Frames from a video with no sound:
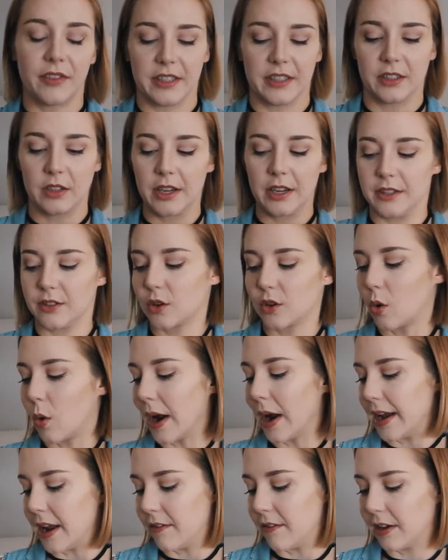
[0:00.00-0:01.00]
it's
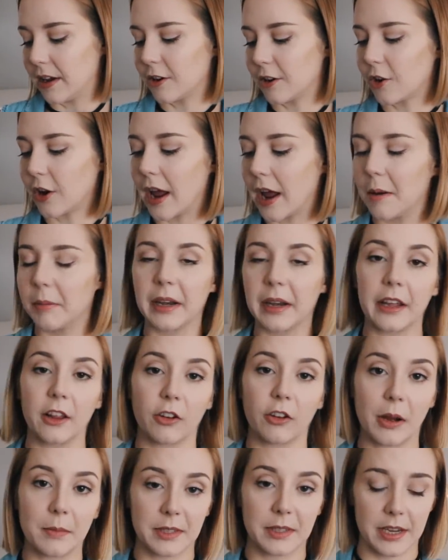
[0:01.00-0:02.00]
quite heavy. I don't know how many
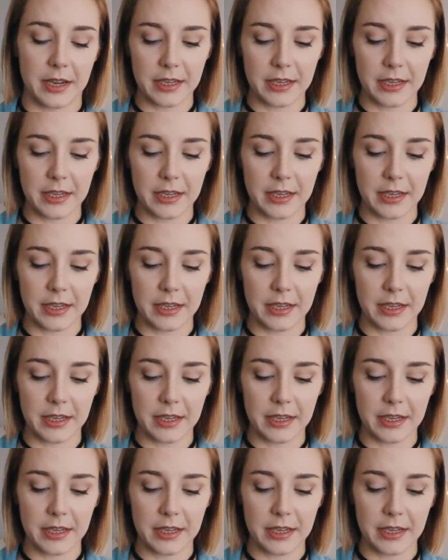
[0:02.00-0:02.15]
kilograms it